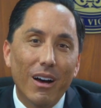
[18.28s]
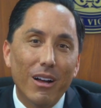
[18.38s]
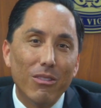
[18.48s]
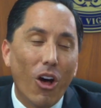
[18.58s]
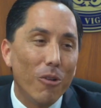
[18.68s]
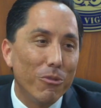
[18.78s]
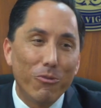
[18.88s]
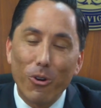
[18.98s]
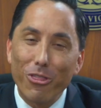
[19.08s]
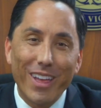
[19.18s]
long
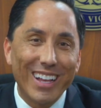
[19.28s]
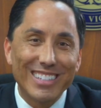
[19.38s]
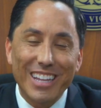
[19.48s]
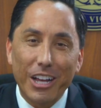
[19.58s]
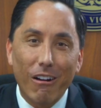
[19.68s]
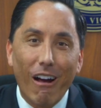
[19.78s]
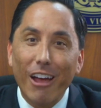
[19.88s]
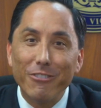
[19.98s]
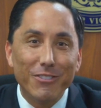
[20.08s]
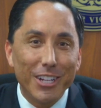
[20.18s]
before things like our
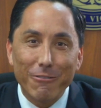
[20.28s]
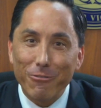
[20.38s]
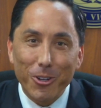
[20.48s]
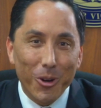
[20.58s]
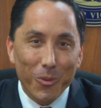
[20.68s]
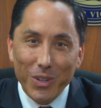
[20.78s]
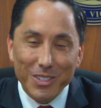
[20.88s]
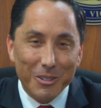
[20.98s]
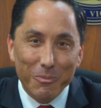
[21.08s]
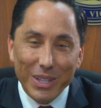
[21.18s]
I-15 freeway was
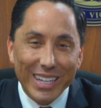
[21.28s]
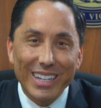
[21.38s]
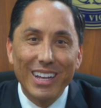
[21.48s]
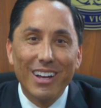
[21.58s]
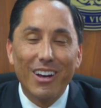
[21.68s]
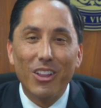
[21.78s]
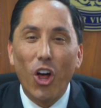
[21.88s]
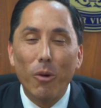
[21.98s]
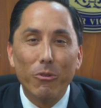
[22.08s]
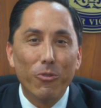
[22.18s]
complete,
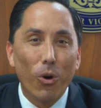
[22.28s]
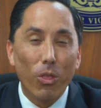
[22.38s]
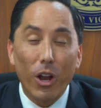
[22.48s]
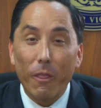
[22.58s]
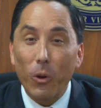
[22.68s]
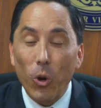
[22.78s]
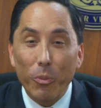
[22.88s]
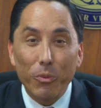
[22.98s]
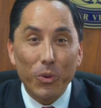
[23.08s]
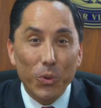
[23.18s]
long before a lot of the
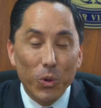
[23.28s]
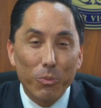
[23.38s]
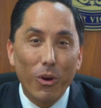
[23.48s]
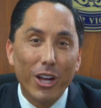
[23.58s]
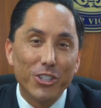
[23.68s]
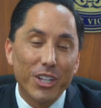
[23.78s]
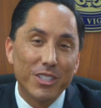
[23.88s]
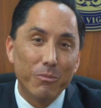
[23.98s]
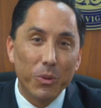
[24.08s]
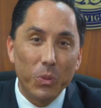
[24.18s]
urban renewal projects
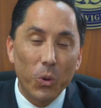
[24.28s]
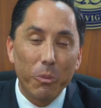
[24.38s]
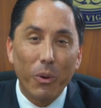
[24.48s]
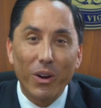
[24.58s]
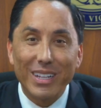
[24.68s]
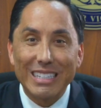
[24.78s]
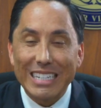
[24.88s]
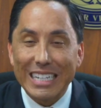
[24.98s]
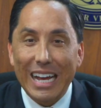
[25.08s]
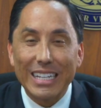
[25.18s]
in both North Park and
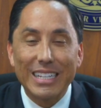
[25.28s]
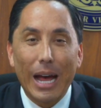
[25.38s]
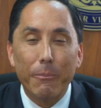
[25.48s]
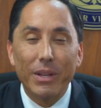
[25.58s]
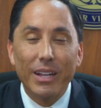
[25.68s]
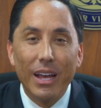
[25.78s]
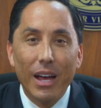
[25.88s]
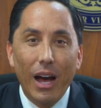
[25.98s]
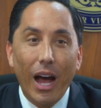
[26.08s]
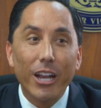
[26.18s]
City Heights happened.
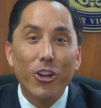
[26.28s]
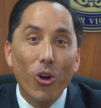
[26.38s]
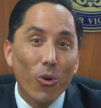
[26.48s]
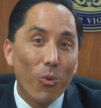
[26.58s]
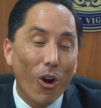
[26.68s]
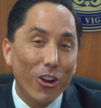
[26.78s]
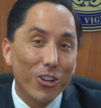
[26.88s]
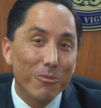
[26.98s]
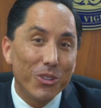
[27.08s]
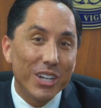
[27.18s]
I know where our
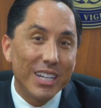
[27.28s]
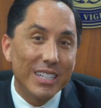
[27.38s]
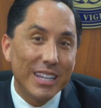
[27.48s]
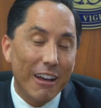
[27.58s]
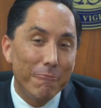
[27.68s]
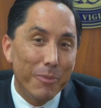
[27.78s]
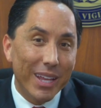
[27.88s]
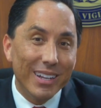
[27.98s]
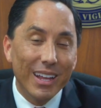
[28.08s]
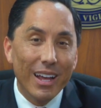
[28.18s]
communities have
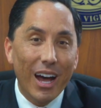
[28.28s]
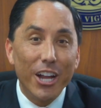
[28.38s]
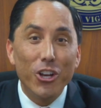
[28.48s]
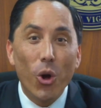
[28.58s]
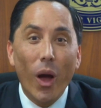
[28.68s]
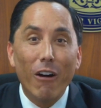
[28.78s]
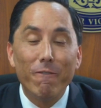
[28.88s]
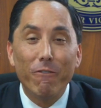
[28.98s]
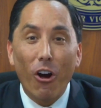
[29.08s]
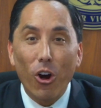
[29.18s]
been. I know how
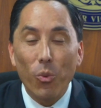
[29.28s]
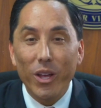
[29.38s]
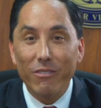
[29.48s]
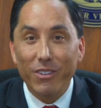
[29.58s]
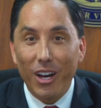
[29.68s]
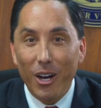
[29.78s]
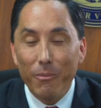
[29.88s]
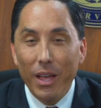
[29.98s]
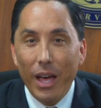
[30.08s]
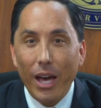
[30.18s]
far we have
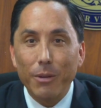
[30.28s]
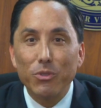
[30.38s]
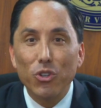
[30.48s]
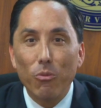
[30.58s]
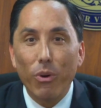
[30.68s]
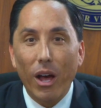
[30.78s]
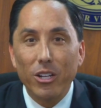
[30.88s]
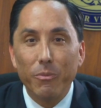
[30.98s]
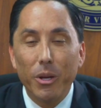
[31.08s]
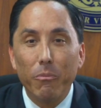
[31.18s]
come. I'm so proud
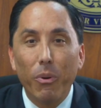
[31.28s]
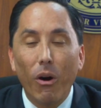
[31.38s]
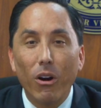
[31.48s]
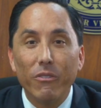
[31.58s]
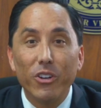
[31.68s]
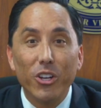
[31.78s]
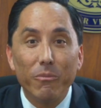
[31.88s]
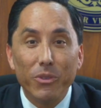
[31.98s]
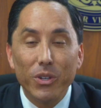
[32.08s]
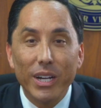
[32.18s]
to be a part of a
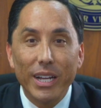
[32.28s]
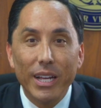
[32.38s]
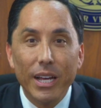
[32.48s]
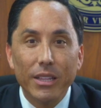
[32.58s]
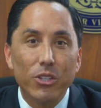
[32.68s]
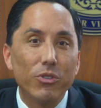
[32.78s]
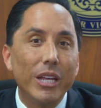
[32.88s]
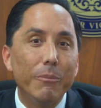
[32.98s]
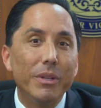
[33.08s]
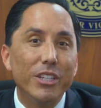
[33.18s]
community that's
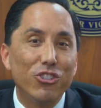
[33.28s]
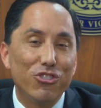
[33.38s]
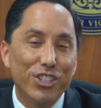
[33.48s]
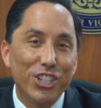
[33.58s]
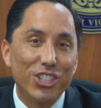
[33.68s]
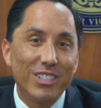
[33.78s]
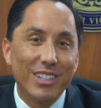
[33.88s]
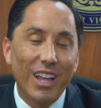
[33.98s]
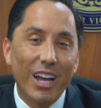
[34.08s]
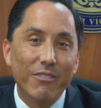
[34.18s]
keeping these traditions
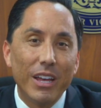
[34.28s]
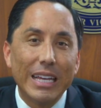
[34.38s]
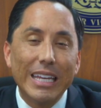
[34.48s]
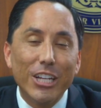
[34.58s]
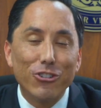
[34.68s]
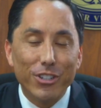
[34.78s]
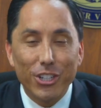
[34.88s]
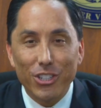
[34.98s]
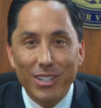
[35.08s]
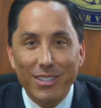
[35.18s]
alive, key
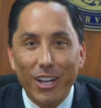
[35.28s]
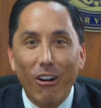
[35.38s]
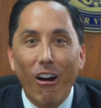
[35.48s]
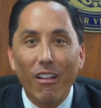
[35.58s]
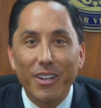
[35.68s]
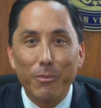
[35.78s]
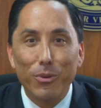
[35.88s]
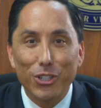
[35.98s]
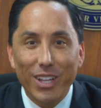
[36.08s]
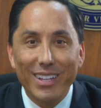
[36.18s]
traditions like our holiday
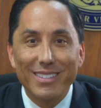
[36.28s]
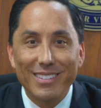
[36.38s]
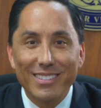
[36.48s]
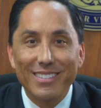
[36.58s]
bridge lights.